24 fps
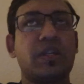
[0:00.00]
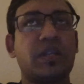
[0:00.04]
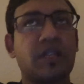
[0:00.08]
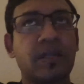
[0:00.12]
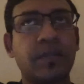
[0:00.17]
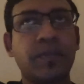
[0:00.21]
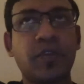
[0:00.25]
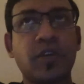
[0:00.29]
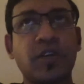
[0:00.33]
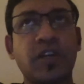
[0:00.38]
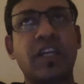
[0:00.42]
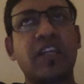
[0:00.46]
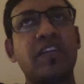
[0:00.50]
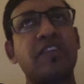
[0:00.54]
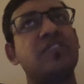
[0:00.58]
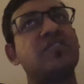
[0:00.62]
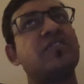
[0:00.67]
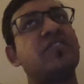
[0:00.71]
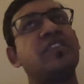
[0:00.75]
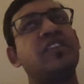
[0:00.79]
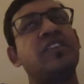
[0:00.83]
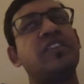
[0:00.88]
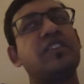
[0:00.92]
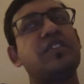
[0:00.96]

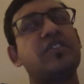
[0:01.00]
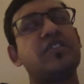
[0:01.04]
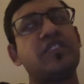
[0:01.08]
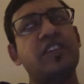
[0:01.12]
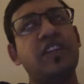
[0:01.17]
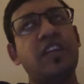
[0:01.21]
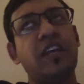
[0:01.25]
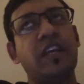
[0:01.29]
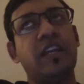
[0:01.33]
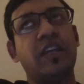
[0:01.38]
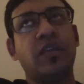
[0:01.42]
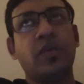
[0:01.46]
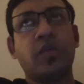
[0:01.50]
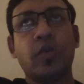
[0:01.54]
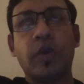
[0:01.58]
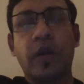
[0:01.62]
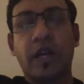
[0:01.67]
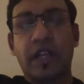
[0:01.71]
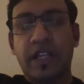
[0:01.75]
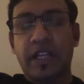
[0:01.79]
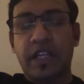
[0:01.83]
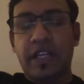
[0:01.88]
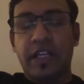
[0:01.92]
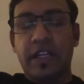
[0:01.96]
cryptocurrency industry and who
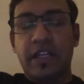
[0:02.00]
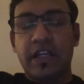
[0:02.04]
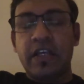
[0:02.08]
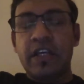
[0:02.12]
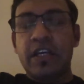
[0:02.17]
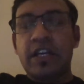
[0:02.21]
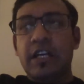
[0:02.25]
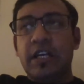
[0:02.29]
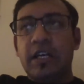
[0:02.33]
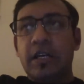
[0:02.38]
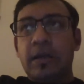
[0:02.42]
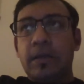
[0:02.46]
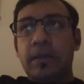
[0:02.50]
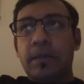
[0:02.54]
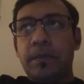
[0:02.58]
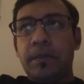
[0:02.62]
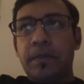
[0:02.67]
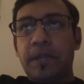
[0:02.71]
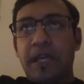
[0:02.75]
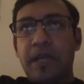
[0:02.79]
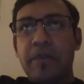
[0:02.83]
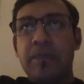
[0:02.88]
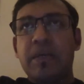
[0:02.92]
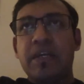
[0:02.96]
are here
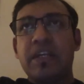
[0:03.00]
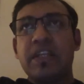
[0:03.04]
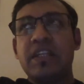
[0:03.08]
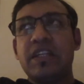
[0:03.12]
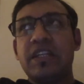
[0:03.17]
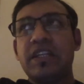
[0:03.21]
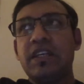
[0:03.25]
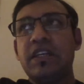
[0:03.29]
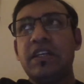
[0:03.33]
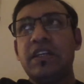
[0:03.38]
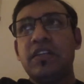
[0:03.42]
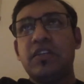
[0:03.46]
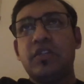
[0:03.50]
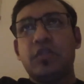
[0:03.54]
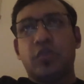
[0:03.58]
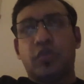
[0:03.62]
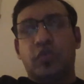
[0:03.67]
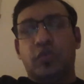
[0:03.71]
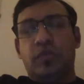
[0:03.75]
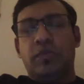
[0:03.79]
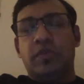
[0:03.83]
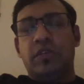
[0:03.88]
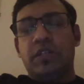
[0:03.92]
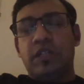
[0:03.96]
primarily
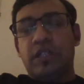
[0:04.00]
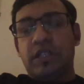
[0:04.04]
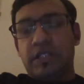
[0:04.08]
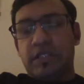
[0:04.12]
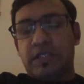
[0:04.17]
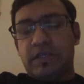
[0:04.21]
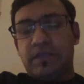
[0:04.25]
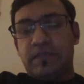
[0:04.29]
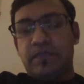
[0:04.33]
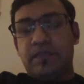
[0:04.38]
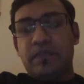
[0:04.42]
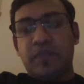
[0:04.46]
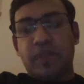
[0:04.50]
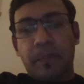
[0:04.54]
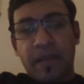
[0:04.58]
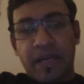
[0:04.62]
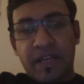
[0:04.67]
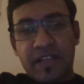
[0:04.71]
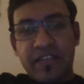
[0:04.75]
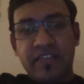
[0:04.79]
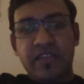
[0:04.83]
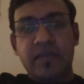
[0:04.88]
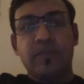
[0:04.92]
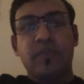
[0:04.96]
to
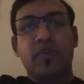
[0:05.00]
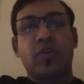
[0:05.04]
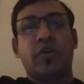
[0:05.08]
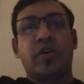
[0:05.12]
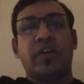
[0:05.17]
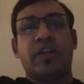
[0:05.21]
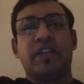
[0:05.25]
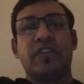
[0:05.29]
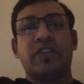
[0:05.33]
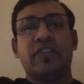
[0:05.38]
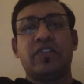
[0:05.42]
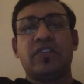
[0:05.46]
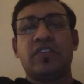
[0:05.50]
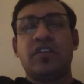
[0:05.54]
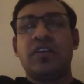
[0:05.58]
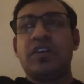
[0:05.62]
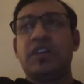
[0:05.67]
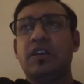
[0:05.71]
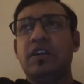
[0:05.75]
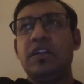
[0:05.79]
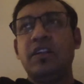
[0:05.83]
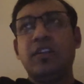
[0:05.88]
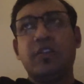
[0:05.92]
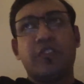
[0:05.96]
buy some coins,
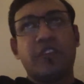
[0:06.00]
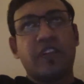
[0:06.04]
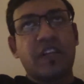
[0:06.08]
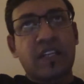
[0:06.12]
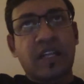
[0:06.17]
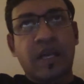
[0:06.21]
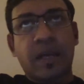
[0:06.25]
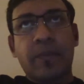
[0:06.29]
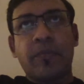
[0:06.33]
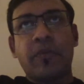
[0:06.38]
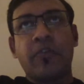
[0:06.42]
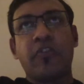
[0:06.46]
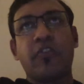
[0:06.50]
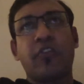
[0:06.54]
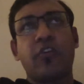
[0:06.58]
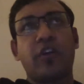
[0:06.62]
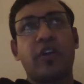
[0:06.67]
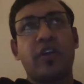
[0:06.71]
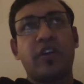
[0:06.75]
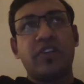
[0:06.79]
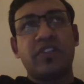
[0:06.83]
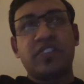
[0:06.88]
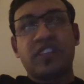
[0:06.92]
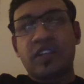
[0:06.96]
different type of
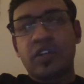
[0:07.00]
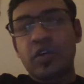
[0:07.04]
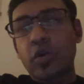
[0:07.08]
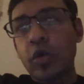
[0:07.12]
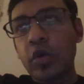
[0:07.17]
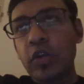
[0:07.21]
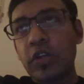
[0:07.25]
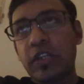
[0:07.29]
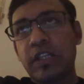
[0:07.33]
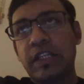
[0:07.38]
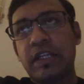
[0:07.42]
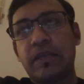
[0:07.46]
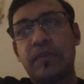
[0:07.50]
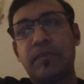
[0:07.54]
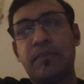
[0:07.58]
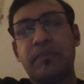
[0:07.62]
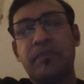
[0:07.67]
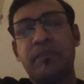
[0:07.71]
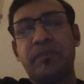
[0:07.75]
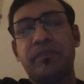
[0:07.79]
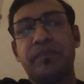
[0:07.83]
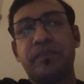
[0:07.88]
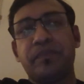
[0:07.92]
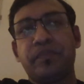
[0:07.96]
coins, and hold them
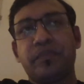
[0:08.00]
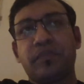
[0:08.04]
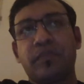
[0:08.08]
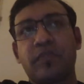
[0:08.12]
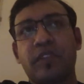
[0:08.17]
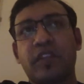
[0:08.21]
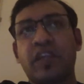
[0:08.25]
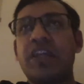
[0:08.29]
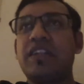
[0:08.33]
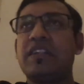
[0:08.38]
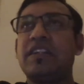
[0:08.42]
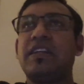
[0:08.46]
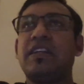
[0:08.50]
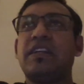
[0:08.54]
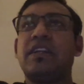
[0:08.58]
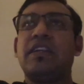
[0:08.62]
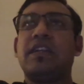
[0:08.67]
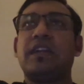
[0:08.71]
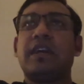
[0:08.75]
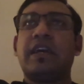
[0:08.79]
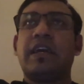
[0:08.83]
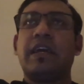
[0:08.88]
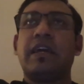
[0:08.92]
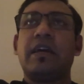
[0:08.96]
and then
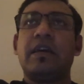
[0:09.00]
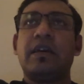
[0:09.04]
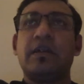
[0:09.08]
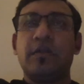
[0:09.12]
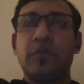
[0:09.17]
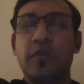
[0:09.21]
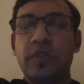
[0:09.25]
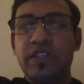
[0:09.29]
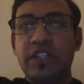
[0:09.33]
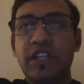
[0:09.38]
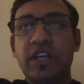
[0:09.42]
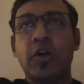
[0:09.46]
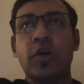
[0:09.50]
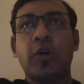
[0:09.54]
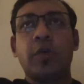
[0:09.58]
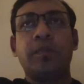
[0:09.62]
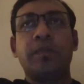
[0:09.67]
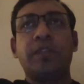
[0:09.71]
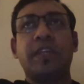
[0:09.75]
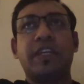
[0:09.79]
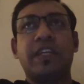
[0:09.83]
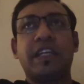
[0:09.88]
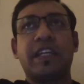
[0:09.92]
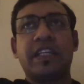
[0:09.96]
with the
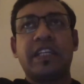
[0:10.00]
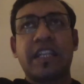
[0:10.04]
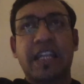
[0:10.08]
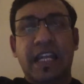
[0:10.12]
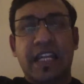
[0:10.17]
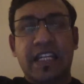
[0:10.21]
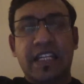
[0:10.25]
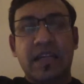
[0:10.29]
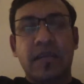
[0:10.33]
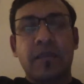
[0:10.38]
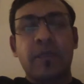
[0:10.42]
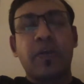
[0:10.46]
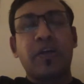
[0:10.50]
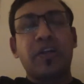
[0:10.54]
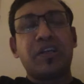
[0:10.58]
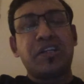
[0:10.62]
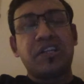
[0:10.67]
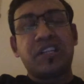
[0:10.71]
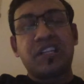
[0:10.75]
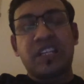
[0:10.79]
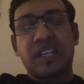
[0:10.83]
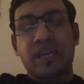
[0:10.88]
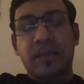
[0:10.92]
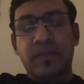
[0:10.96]
hope that at a later point
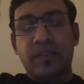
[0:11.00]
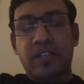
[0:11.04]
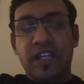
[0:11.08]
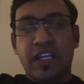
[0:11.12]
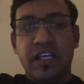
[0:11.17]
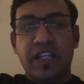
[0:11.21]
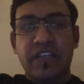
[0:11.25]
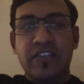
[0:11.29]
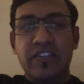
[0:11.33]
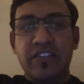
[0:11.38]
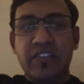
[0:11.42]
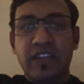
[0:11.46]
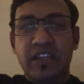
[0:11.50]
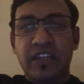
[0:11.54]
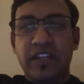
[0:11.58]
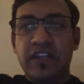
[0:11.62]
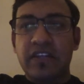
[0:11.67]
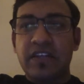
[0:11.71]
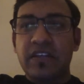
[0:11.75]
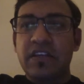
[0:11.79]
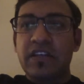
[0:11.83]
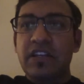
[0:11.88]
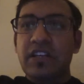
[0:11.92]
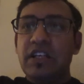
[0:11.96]
in time they can sell
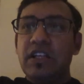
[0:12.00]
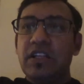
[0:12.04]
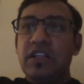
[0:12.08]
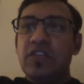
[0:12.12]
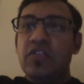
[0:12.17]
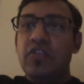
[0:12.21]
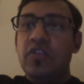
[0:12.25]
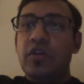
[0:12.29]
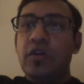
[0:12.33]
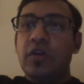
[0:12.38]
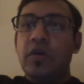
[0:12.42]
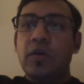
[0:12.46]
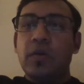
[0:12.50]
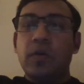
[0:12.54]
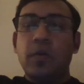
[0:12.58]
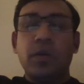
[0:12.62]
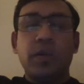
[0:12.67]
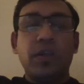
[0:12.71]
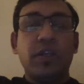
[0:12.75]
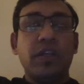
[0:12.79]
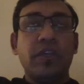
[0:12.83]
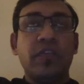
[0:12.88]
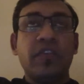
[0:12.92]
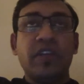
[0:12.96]
it. So
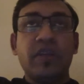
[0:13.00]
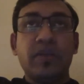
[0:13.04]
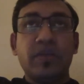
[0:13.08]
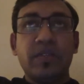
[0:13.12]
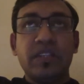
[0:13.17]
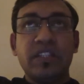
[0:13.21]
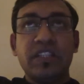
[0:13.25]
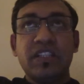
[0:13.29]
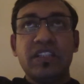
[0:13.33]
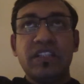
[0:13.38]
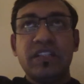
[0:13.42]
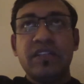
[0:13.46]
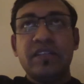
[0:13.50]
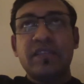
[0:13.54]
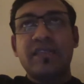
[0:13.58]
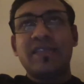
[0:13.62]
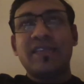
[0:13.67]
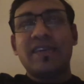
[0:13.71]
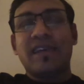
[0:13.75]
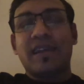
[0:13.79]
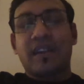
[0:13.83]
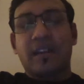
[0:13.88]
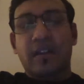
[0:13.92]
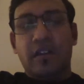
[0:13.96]
even within these
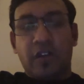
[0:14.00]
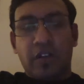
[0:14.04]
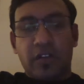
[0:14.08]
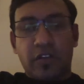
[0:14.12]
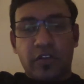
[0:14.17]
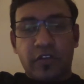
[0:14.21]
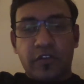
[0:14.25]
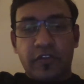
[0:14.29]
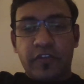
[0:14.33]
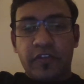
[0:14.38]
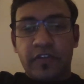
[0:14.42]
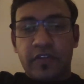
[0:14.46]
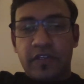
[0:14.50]
there are a lot of